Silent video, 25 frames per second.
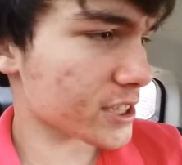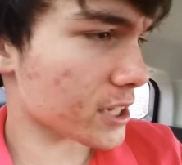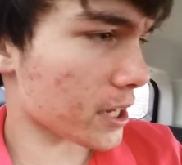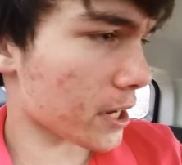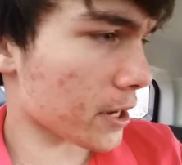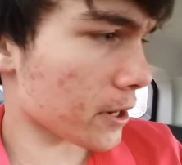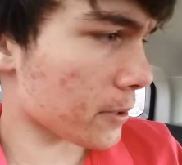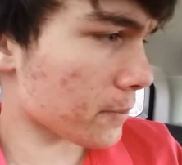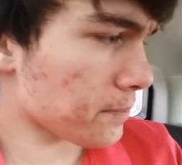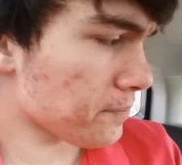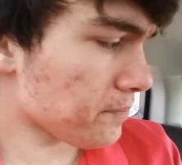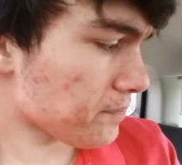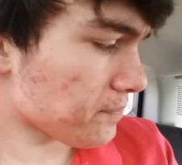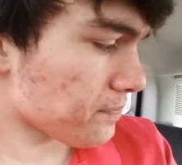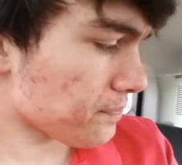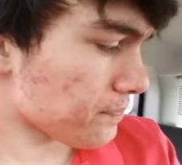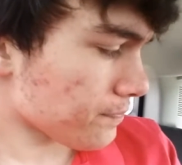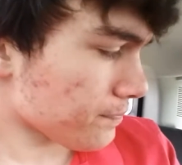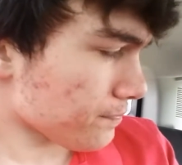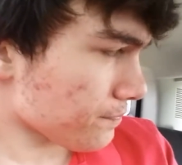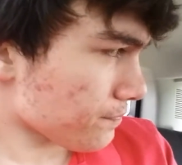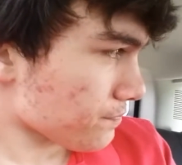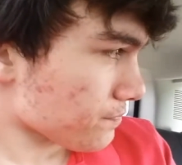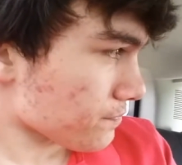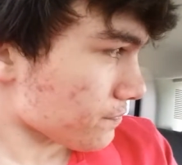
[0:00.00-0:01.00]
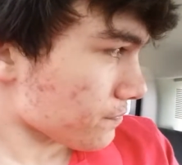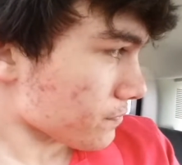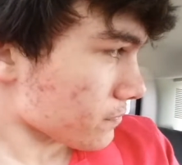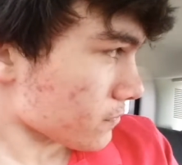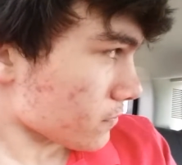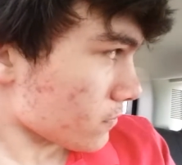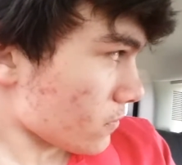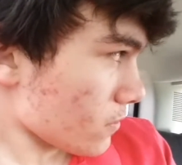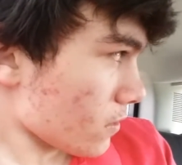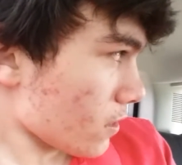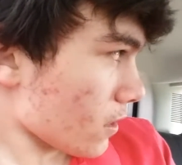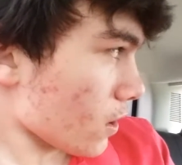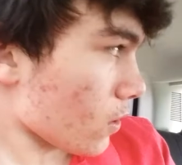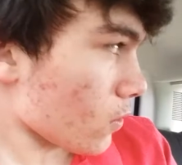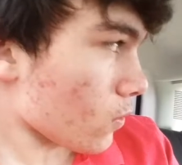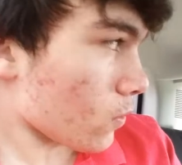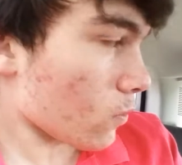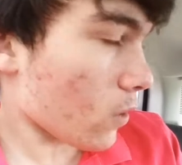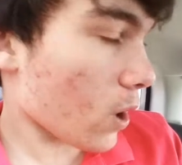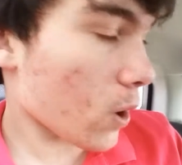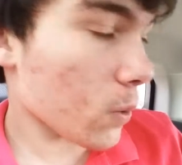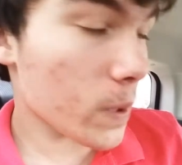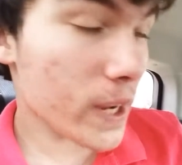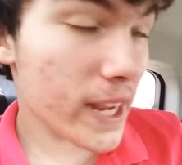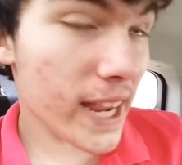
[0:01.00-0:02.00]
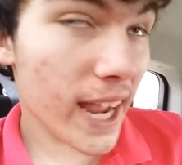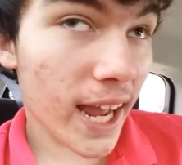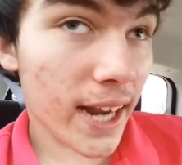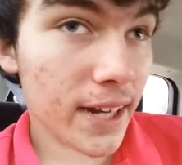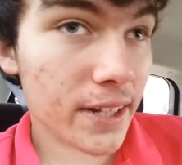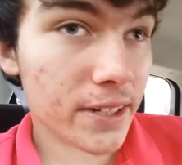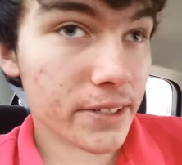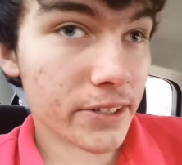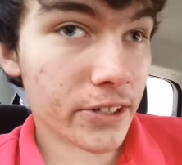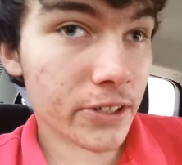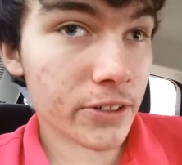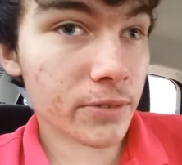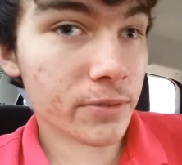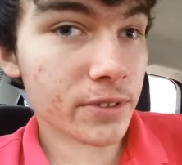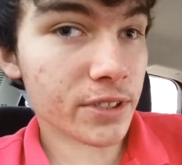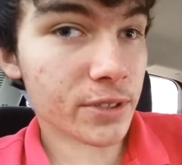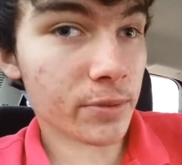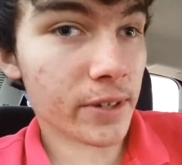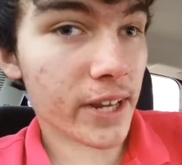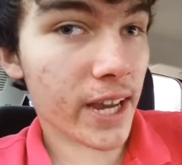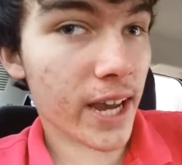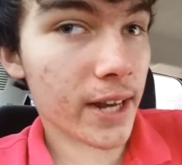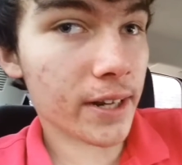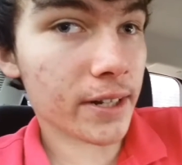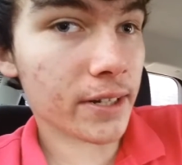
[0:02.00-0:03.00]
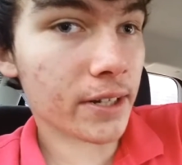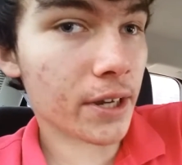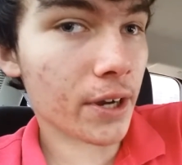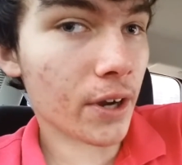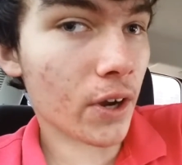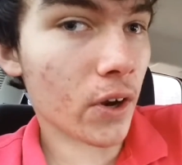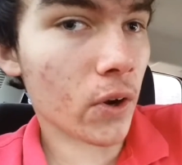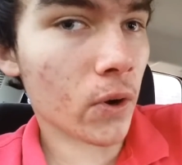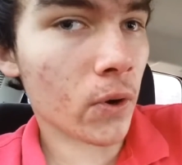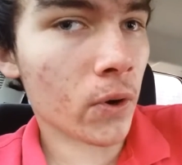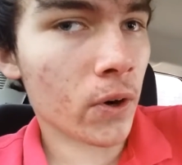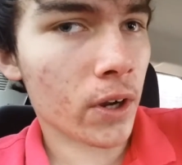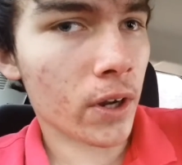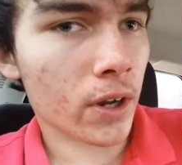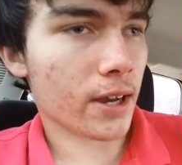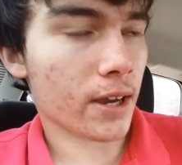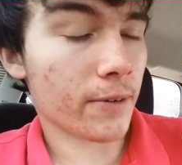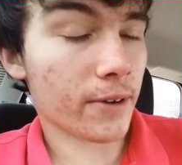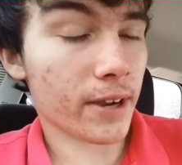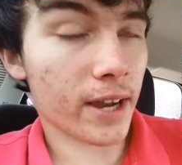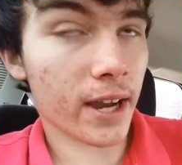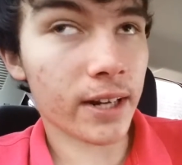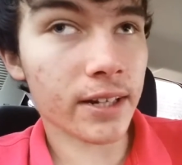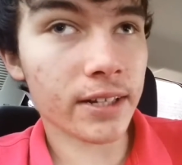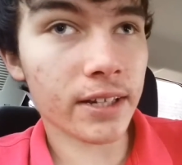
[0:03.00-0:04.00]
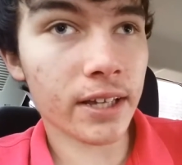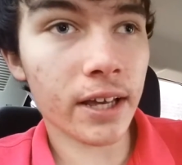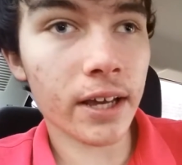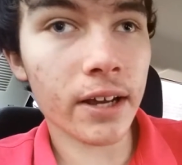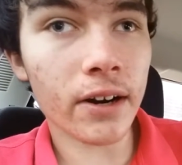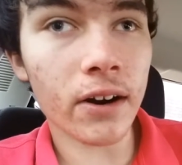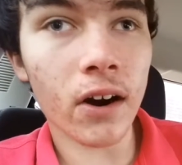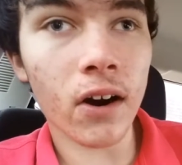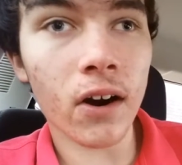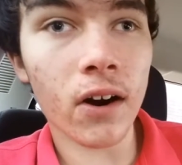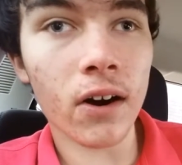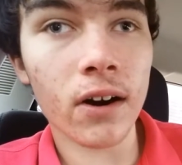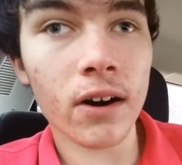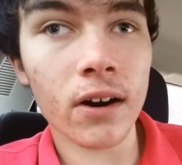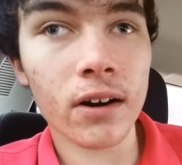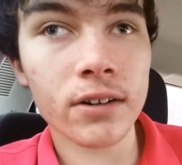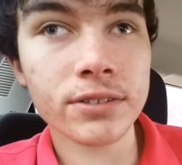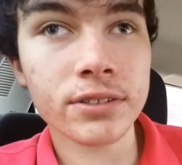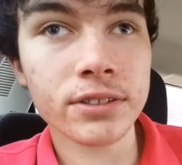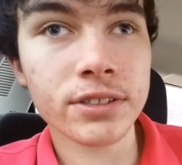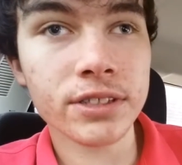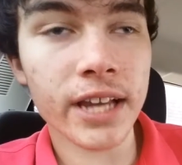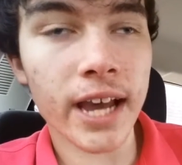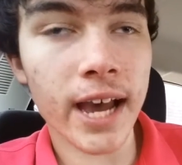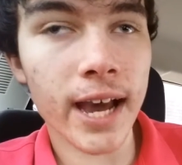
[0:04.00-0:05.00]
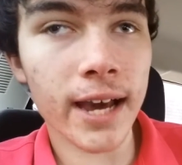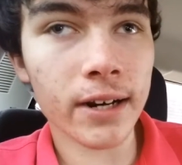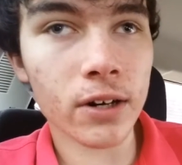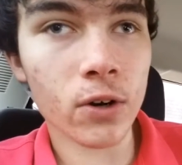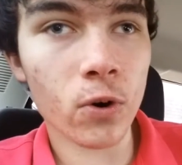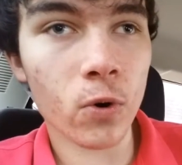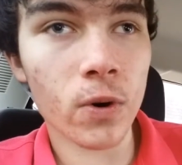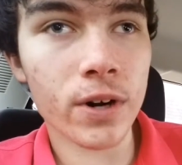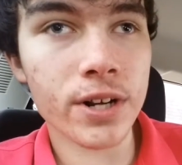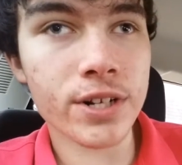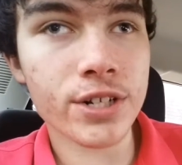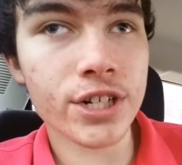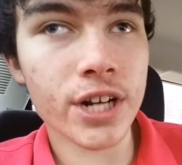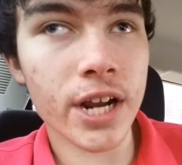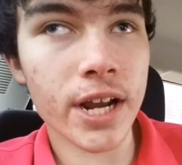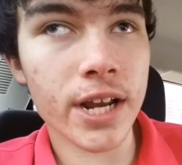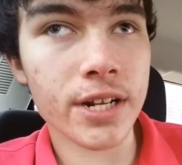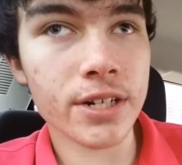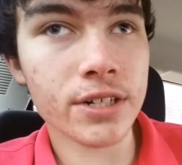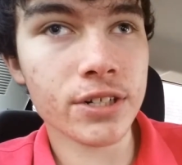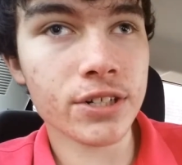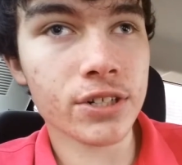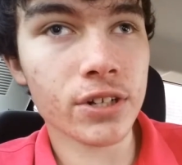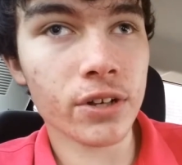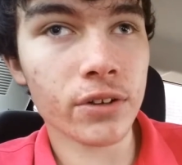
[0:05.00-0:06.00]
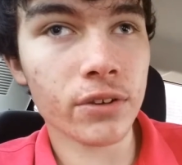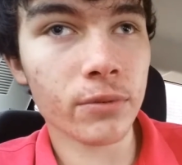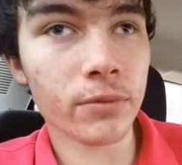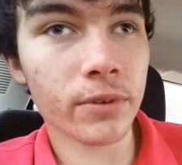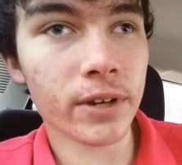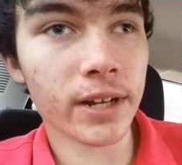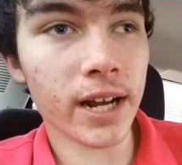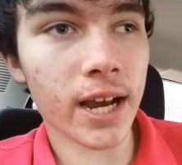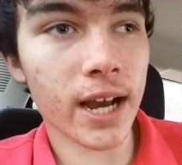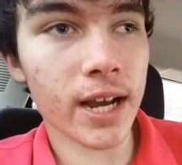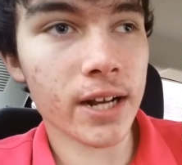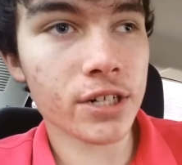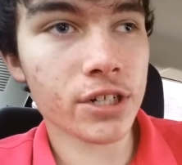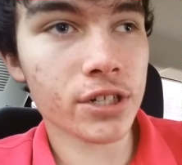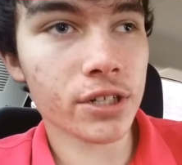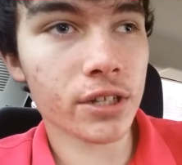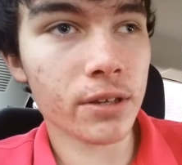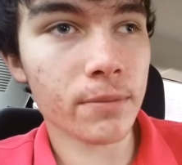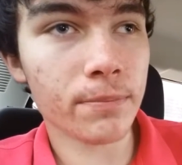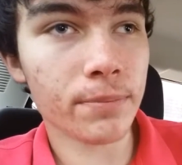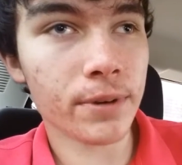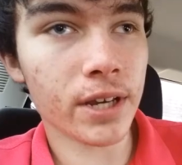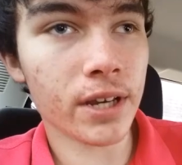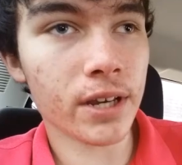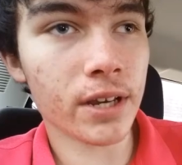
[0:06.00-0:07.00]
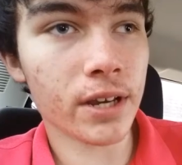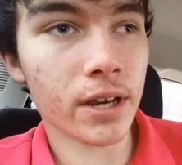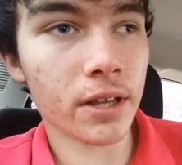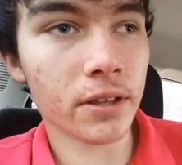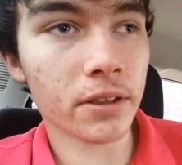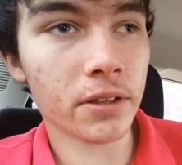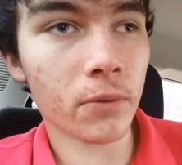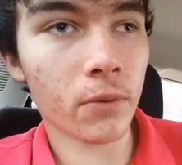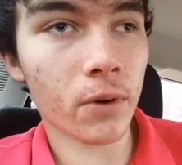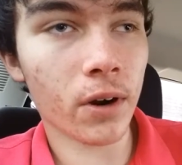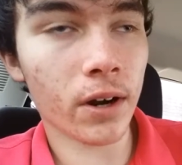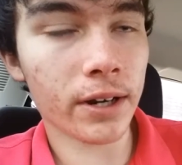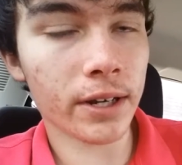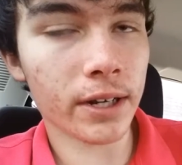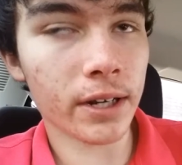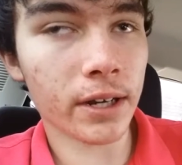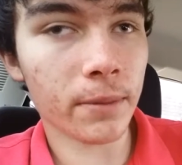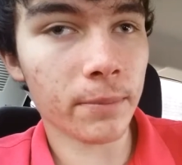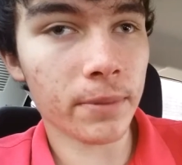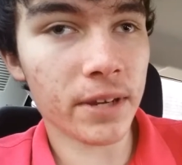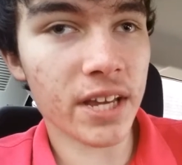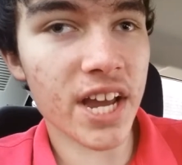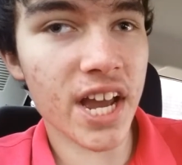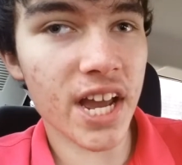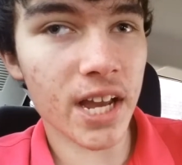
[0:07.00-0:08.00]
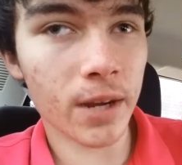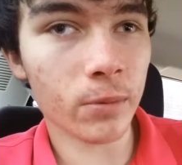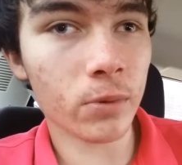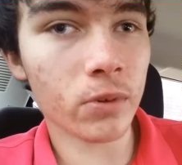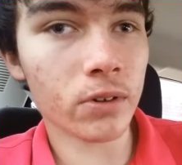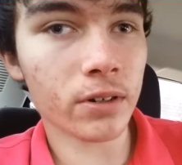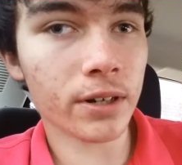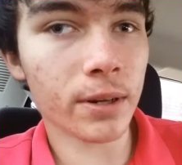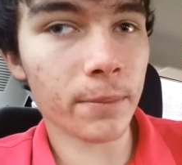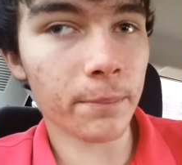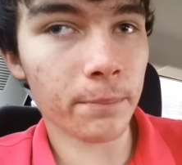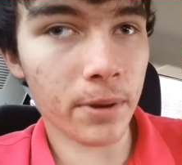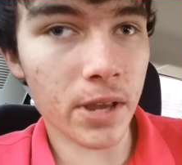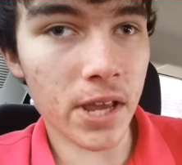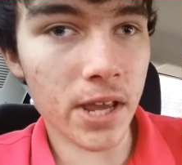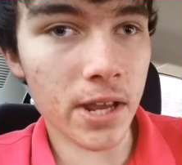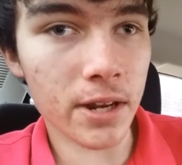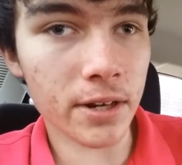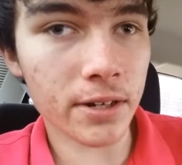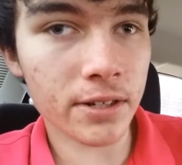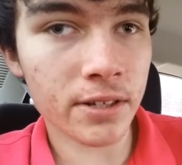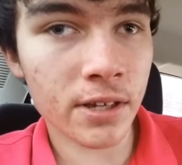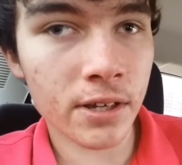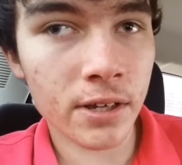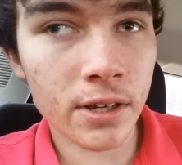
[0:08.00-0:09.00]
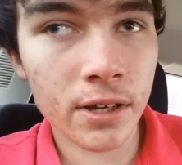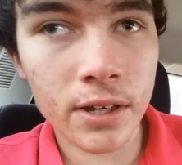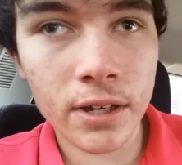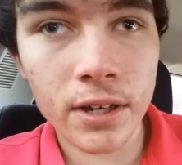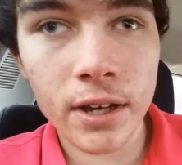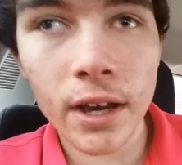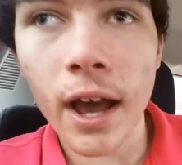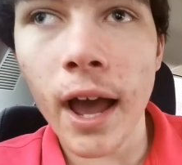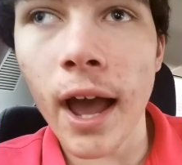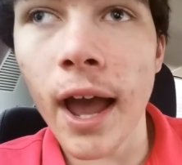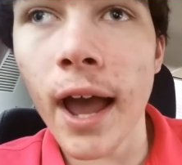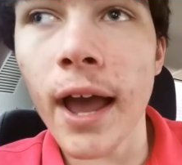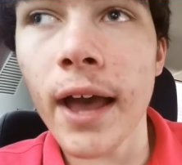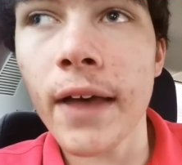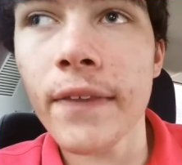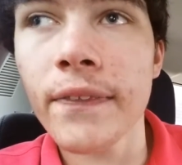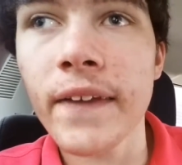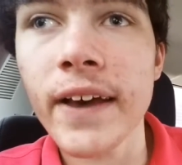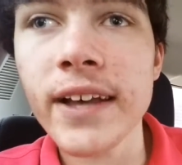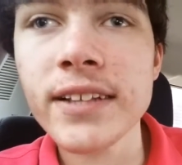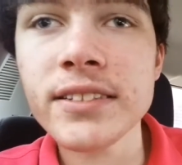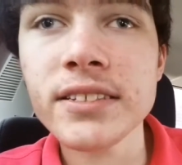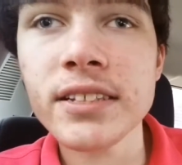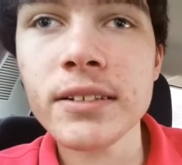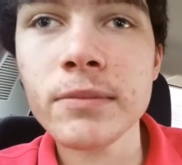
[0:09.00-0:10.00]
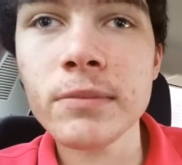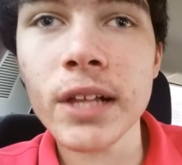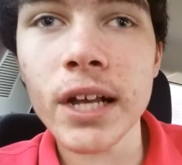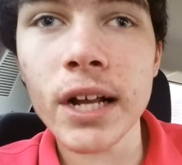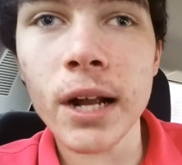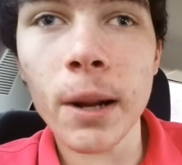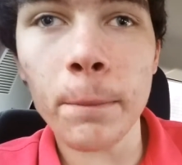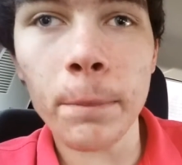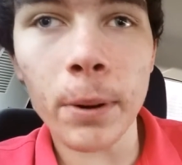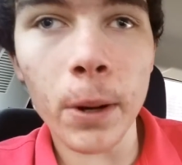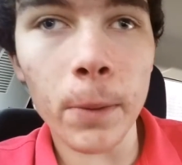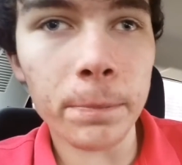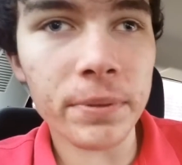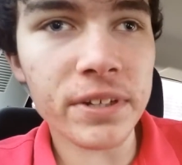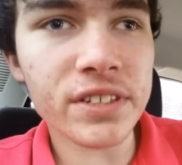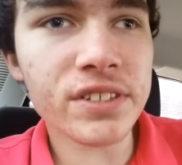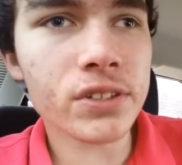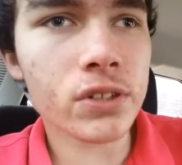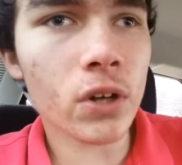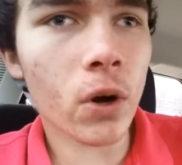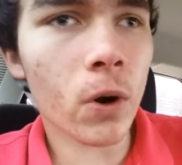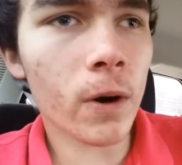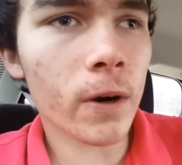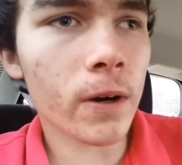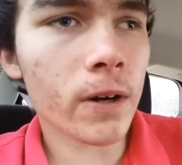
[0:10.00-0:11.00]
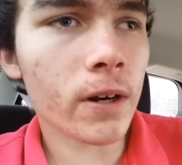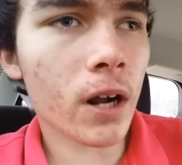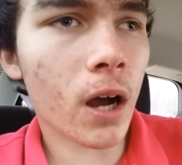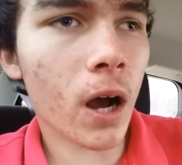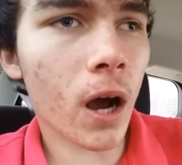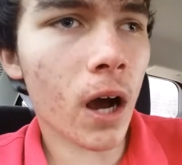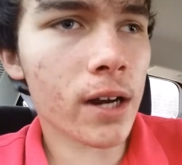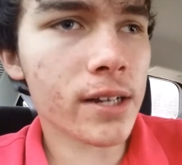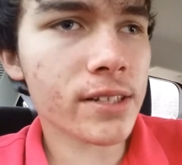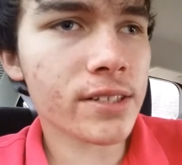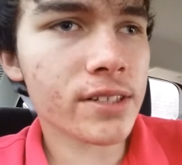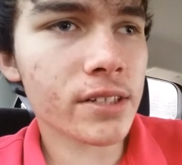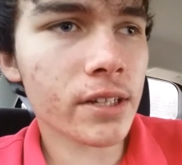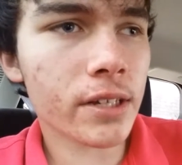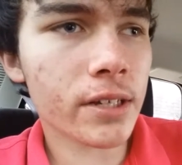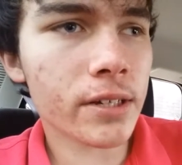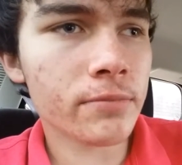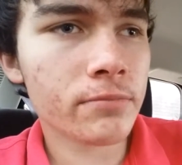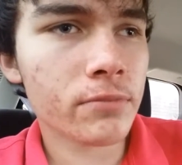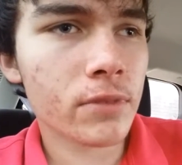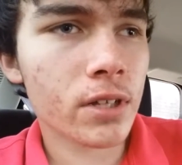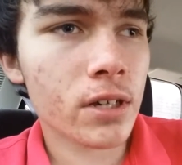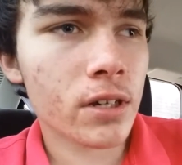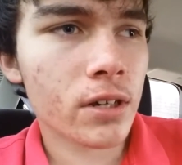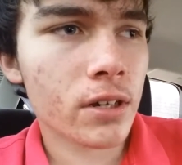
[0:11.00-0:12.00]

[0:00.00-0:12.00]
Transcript: So what we had to do was we had to go and we had to get our category changed so that we'd actually be in the running and be able to compete. And that seemed like a bumpy start, honestly.